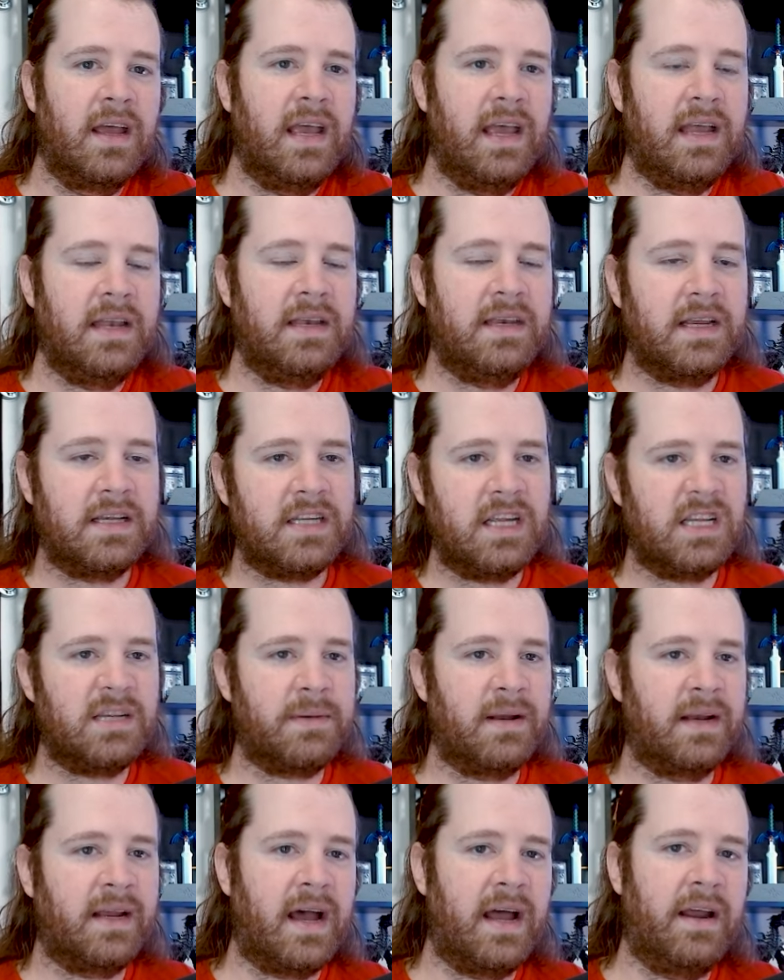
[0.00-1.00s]
And Disney has
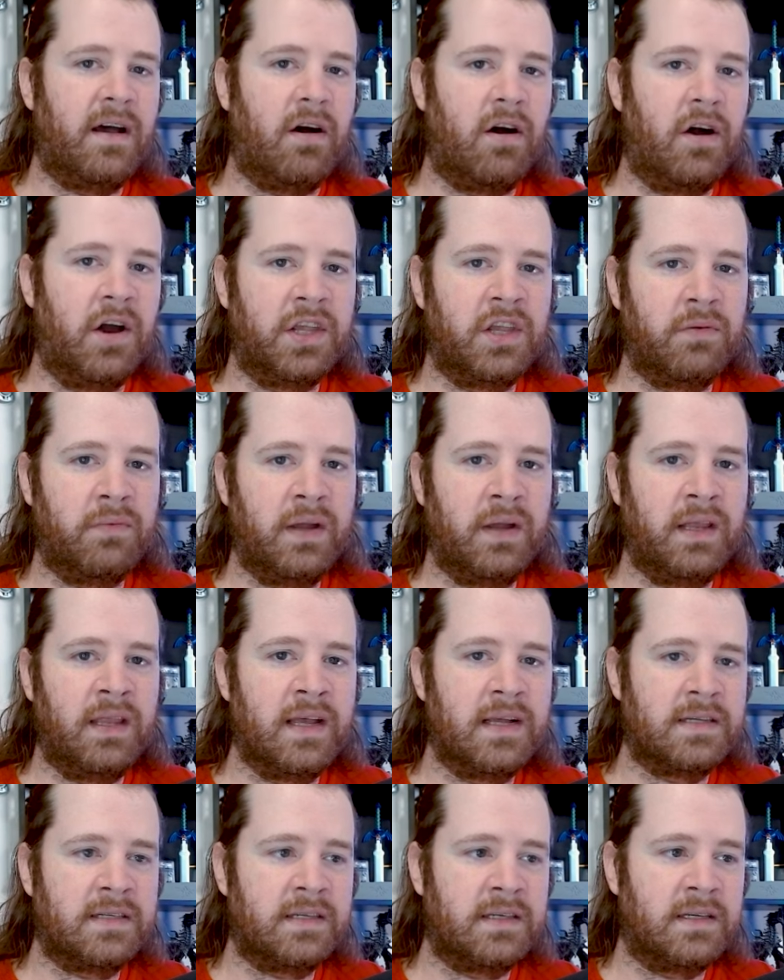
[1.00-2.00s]
been kind of arguing
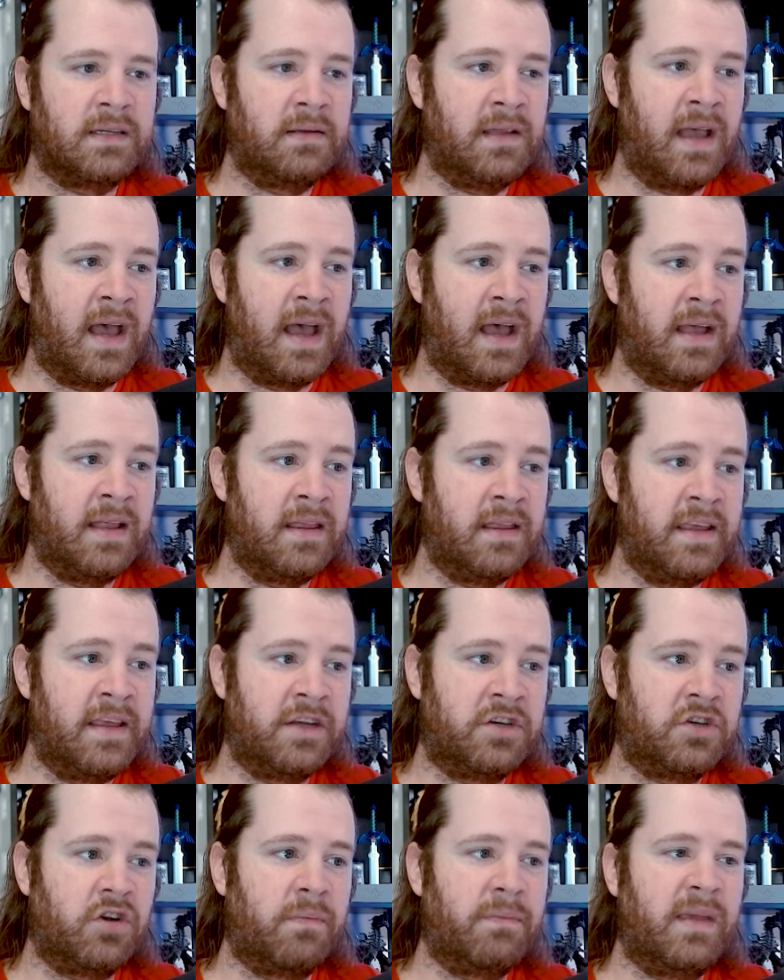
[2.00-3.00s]
this, that
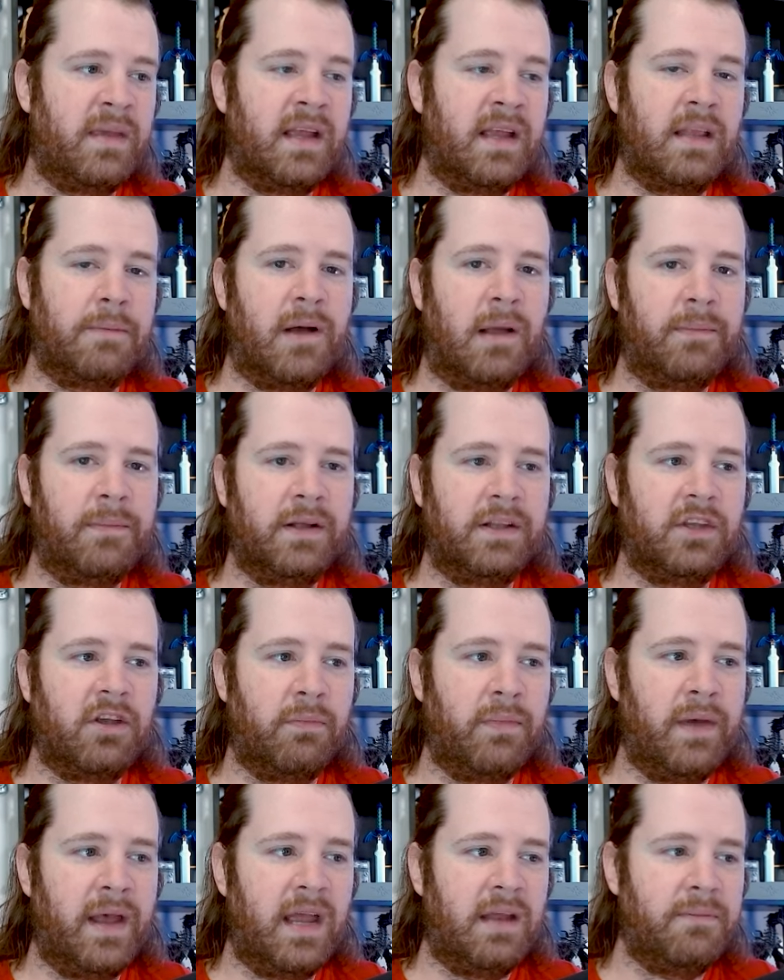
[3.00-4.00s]
it shouldn't be in the public
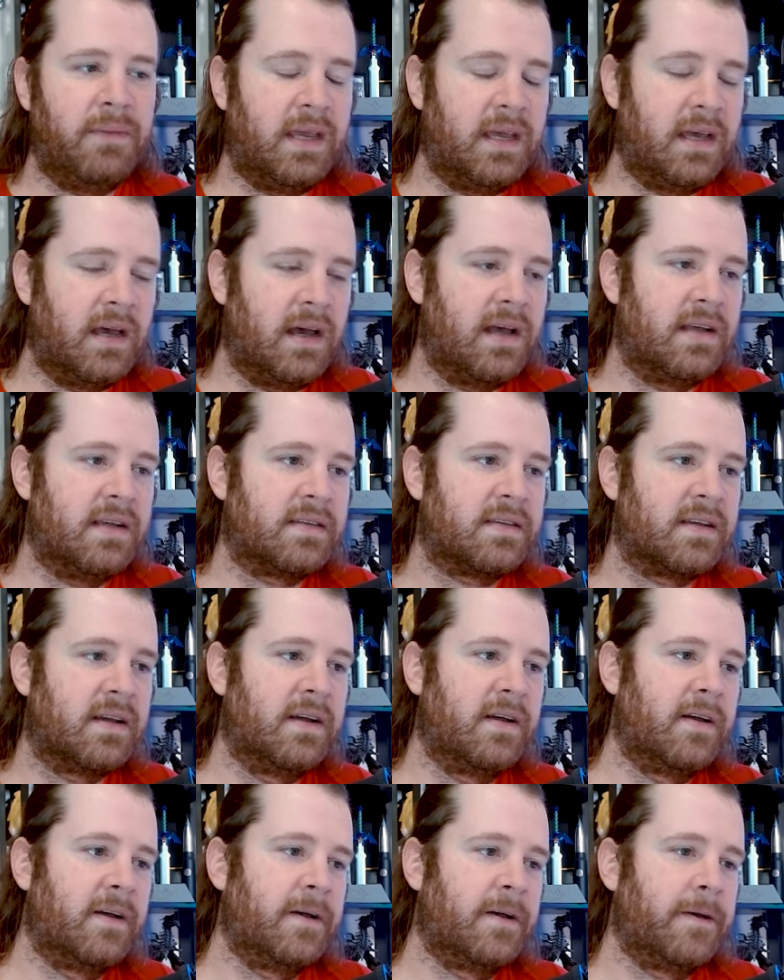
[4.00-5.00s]
domain, because
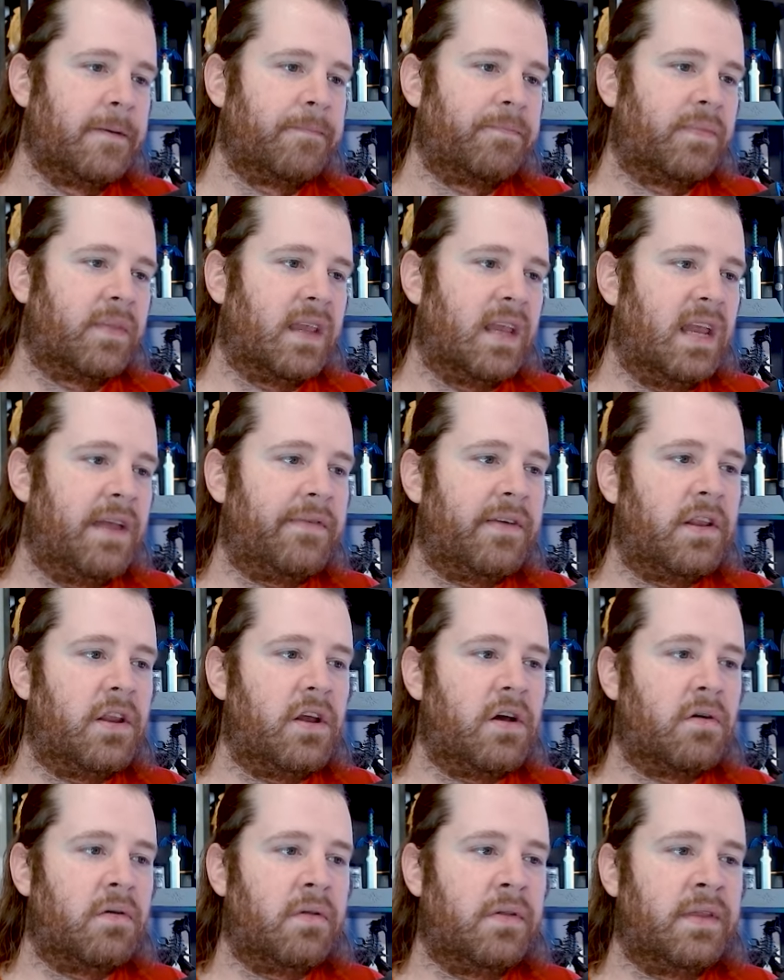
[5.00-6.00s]
even
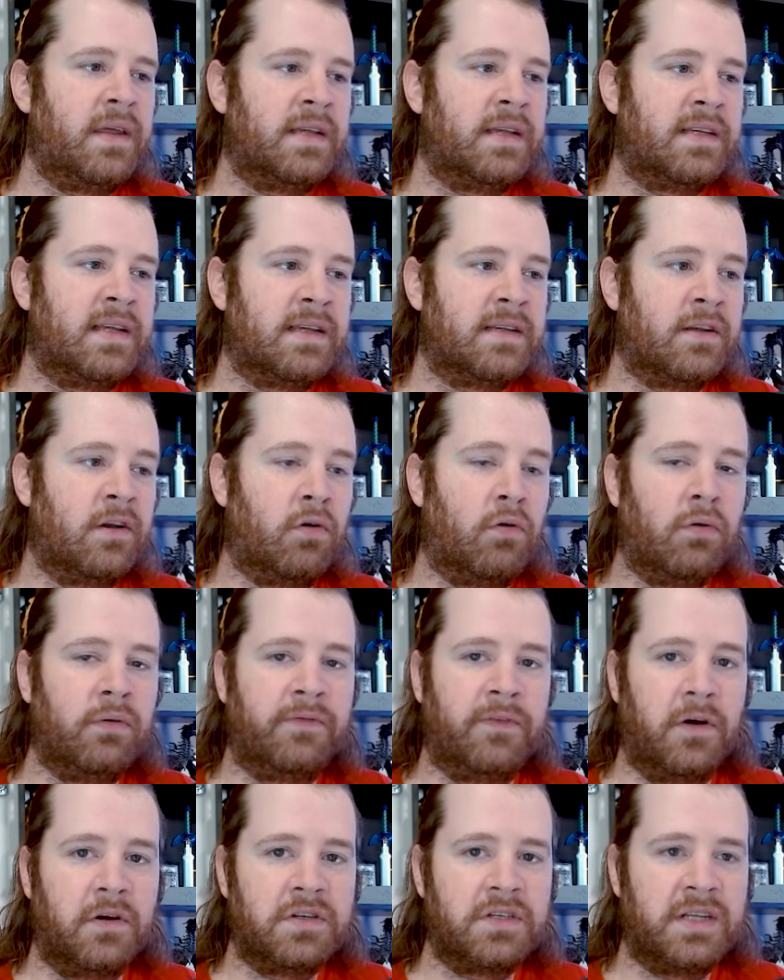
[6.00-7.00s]
though this is an old
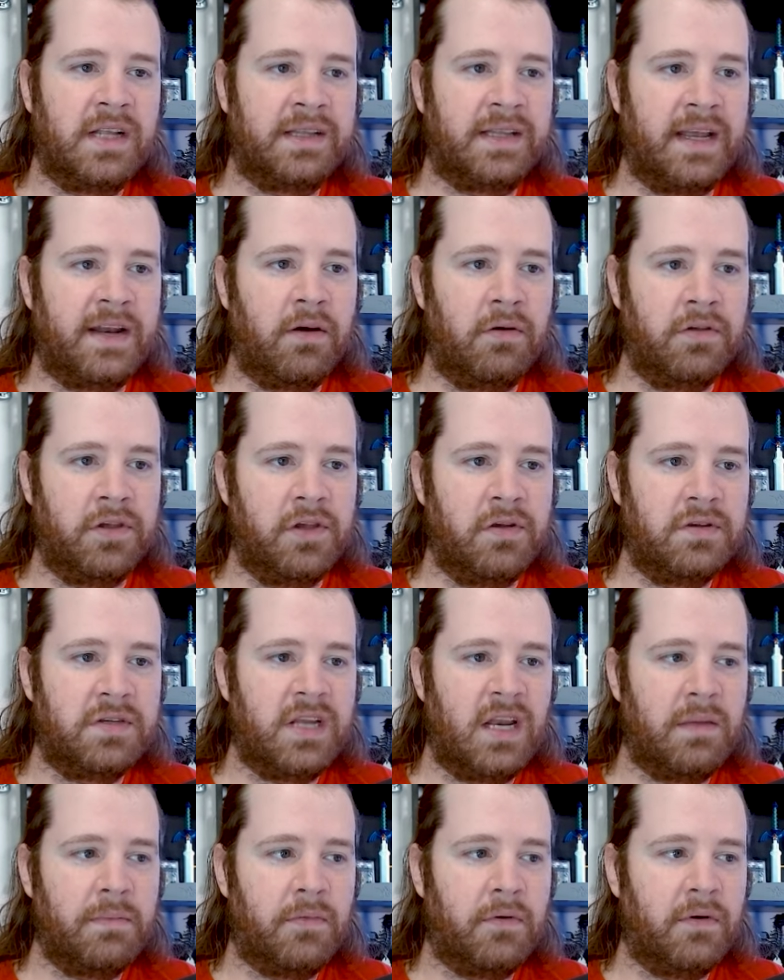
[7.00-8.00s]
version that they don't use
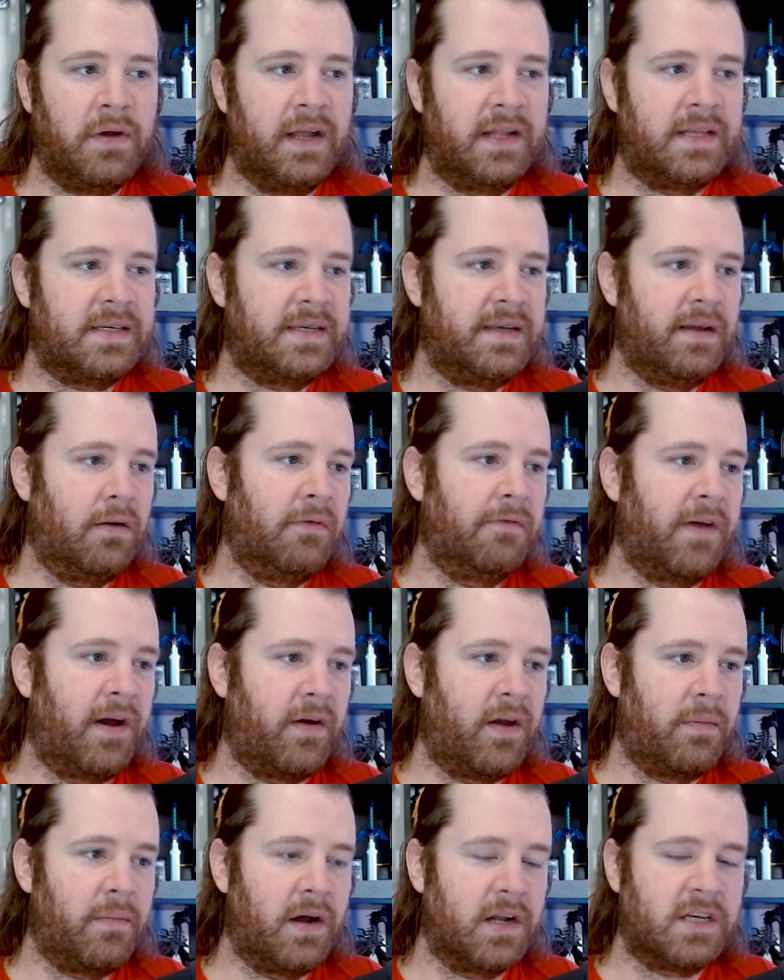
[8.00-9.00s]
anymore, it's still
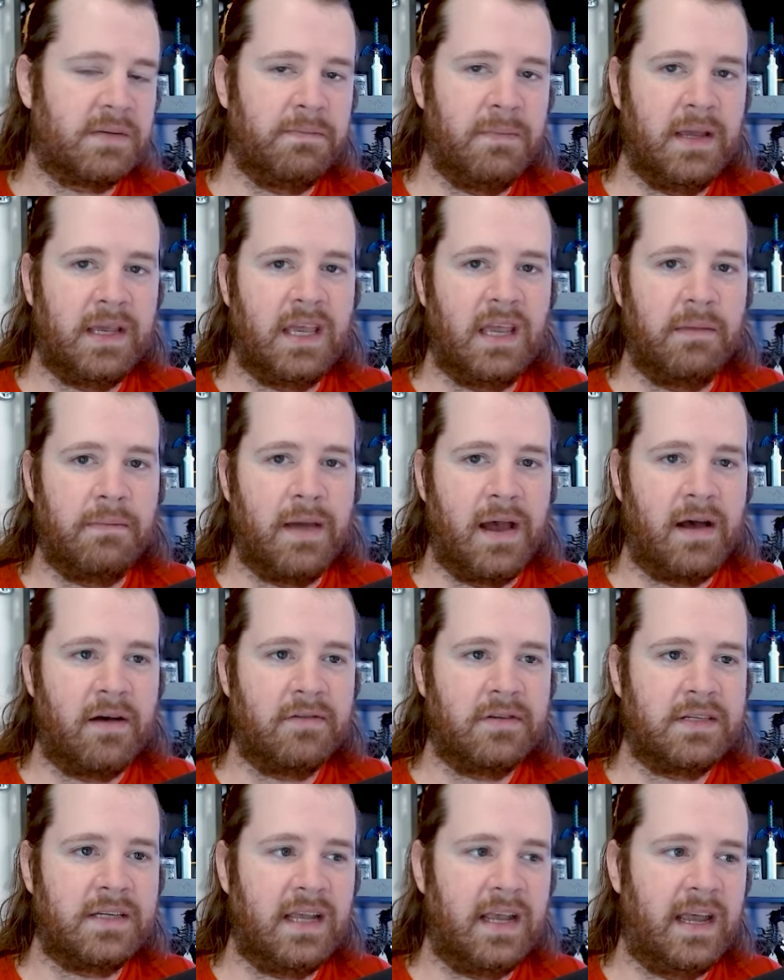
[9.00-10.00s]
very much Mickey Mouse.